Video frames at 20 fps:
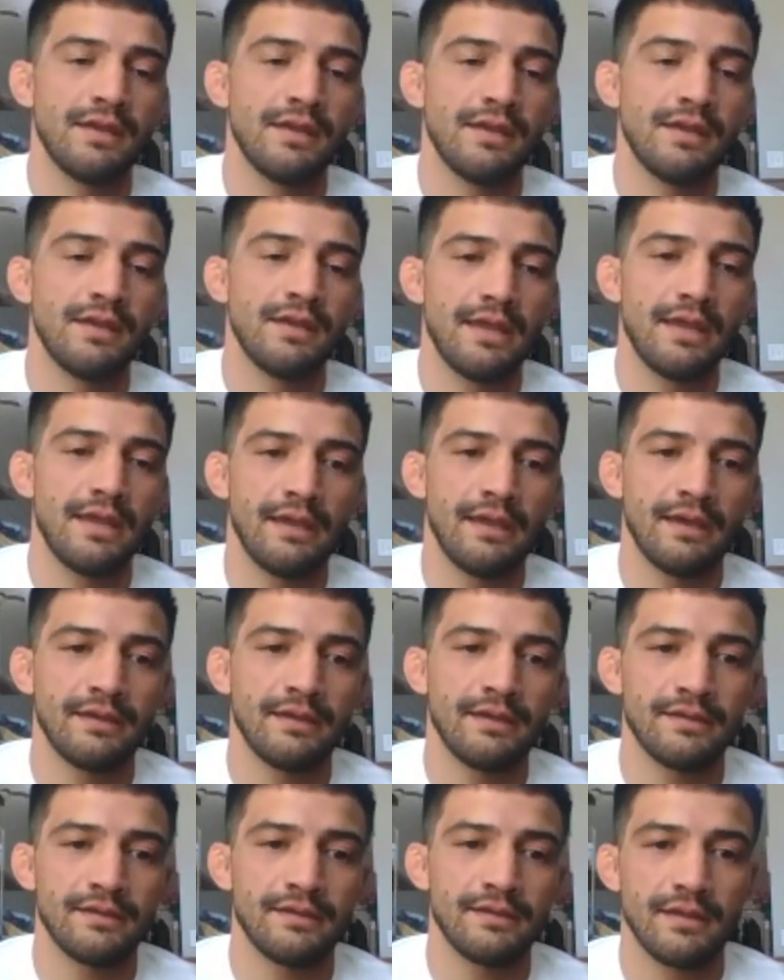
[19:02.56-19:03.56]

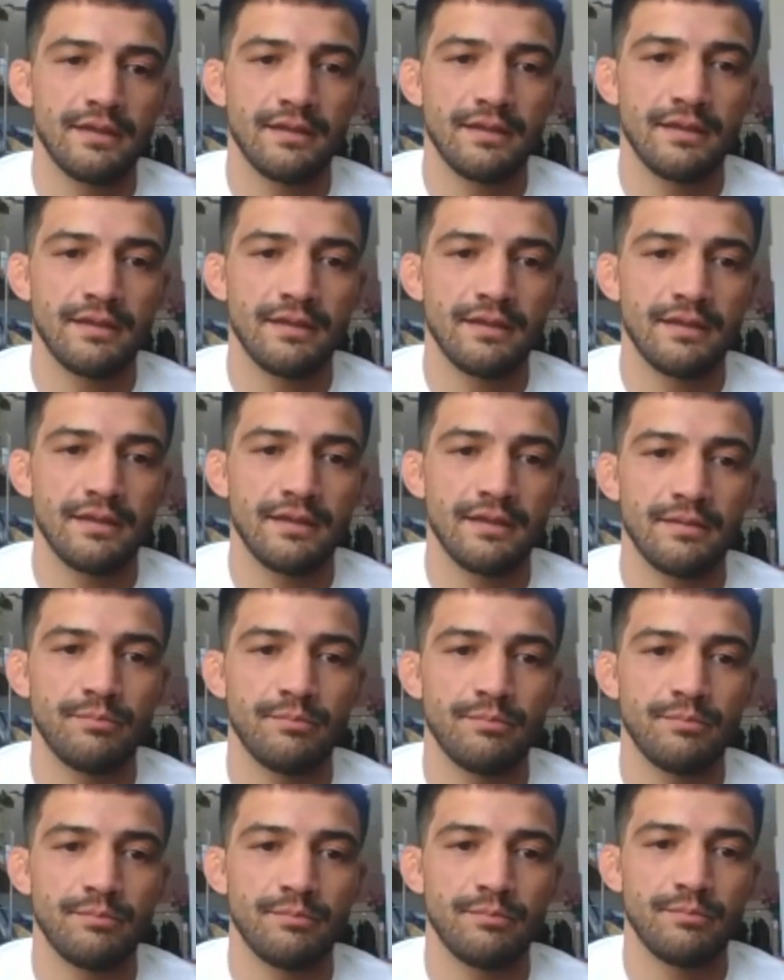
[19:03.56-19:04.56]
and
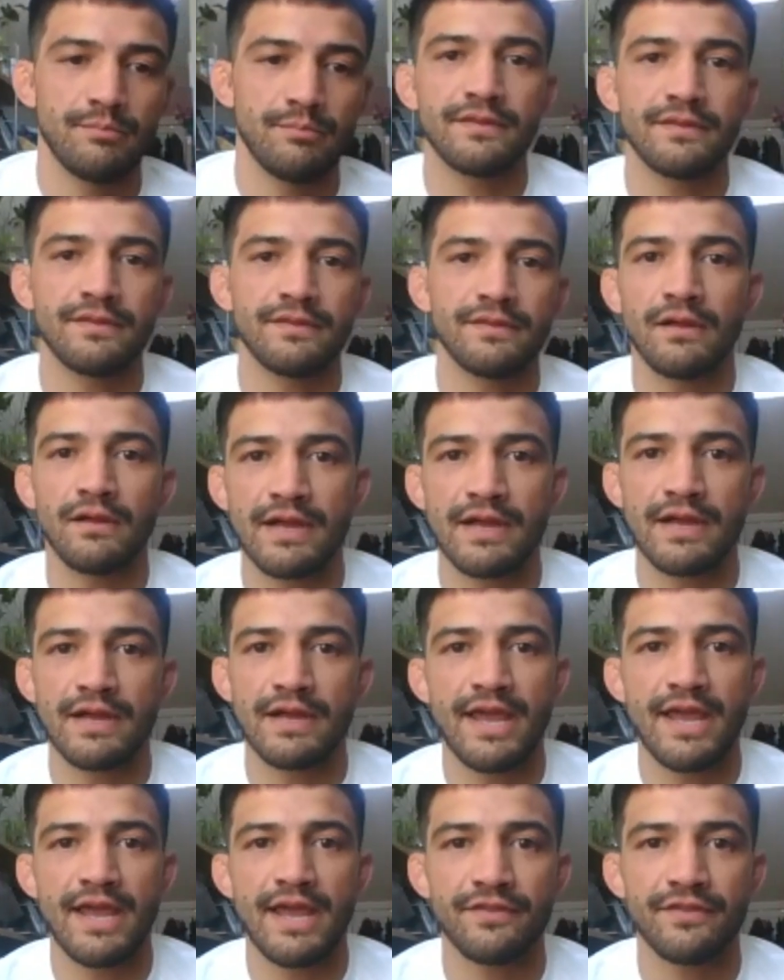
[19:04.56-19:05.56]
being the all
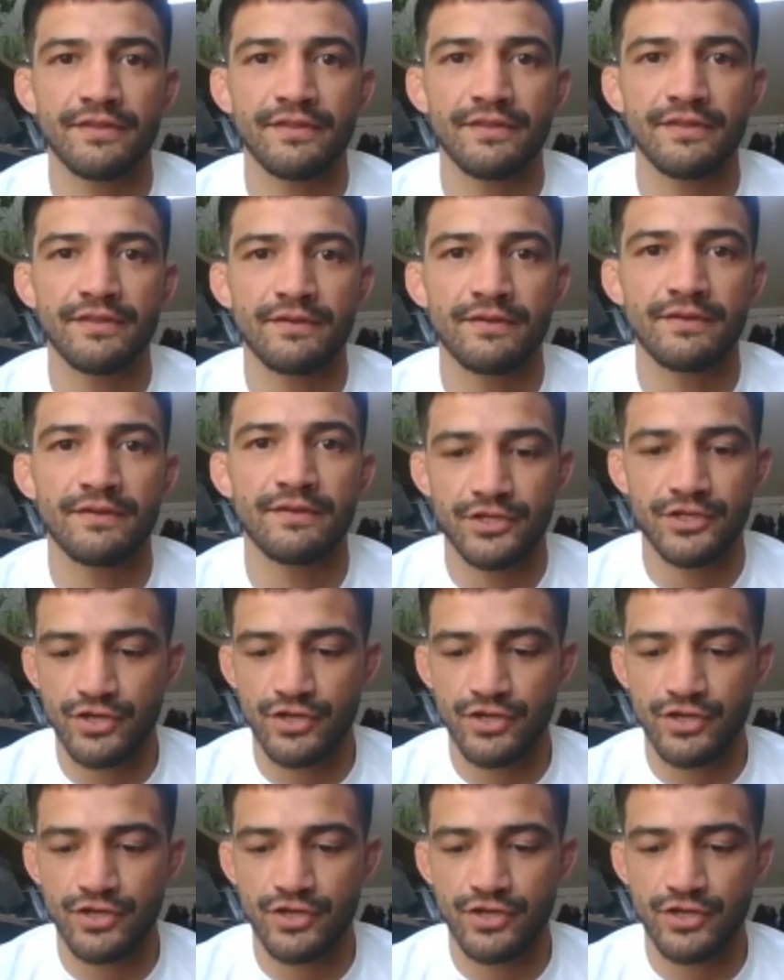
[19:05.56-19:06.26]
around athlete, right?